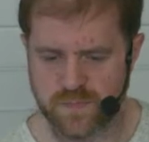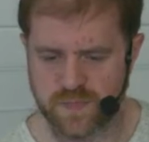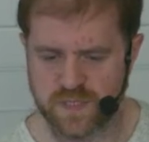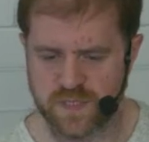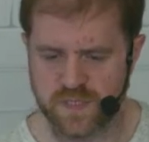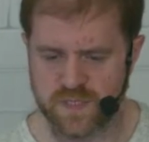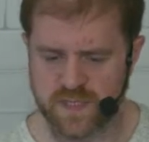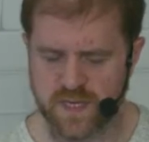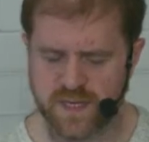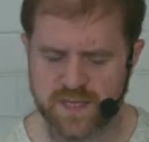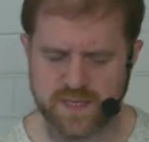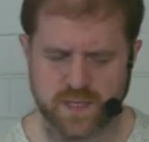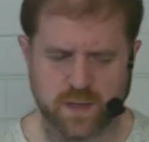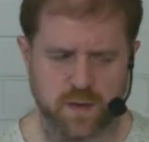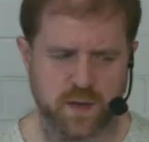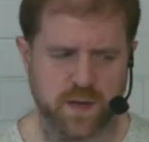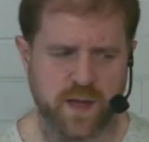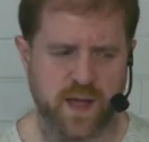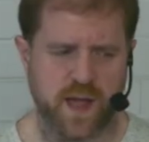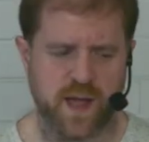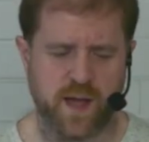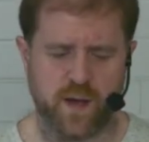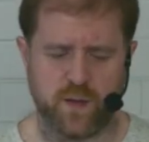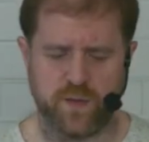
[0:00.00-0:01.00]
So let's look
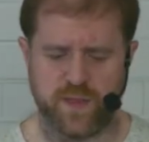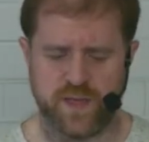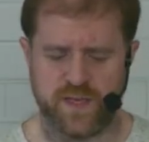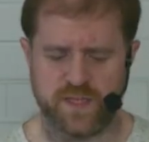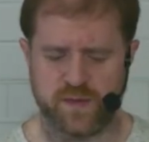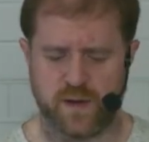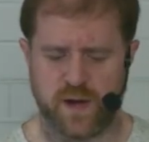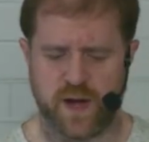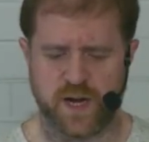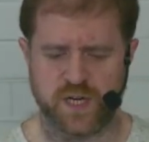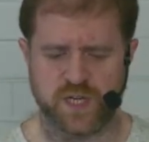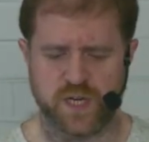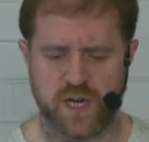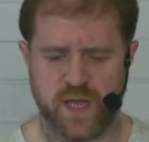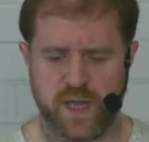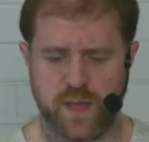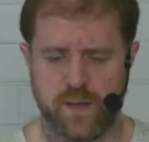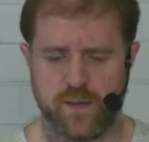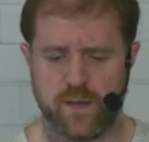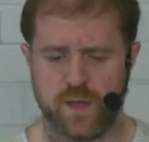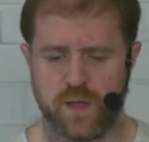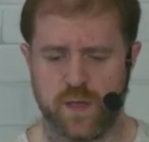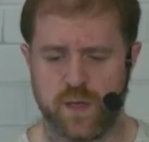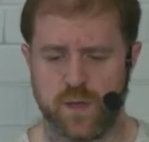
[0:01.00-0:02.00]
at how these are
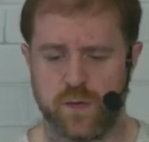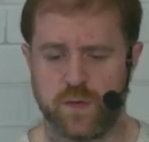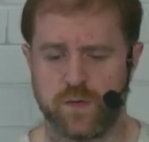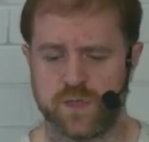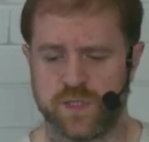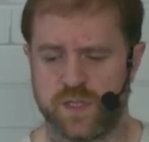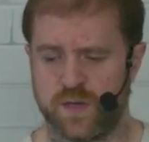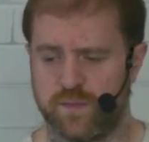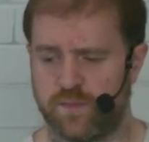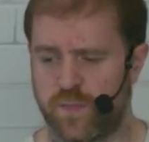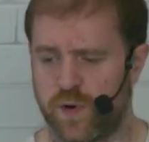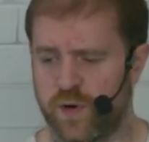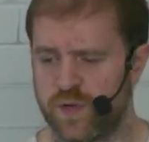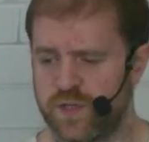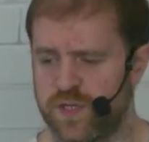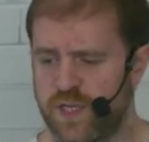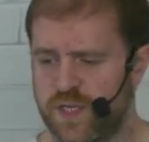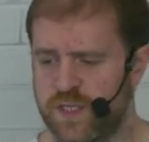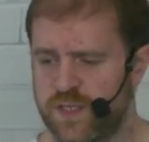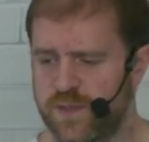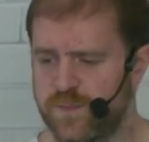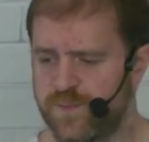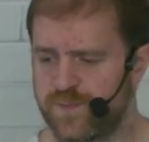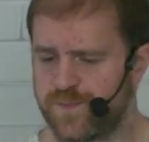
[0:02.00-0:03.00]
actually used in
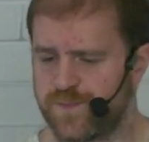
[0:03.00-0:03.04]
process.